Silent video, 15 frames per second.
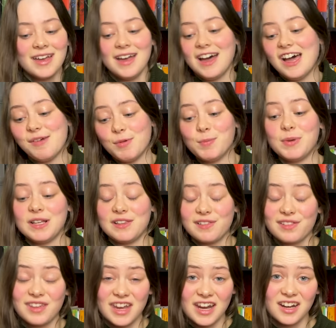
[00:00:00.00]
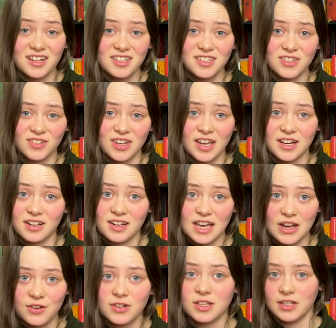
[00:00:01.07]
I'm a bit scared to cut it
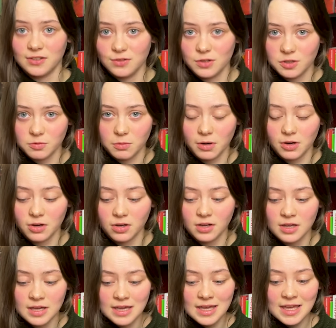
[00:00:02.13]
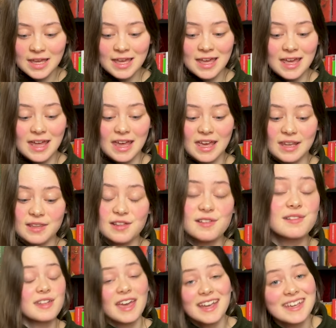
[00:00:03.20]
out and do it wrong. And the
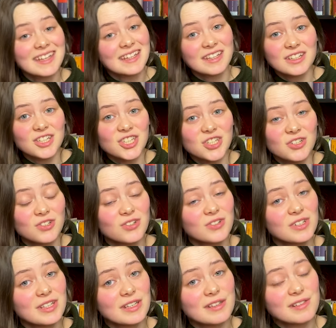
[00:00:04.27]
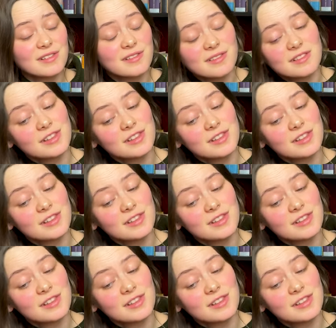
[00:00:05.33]
second issue is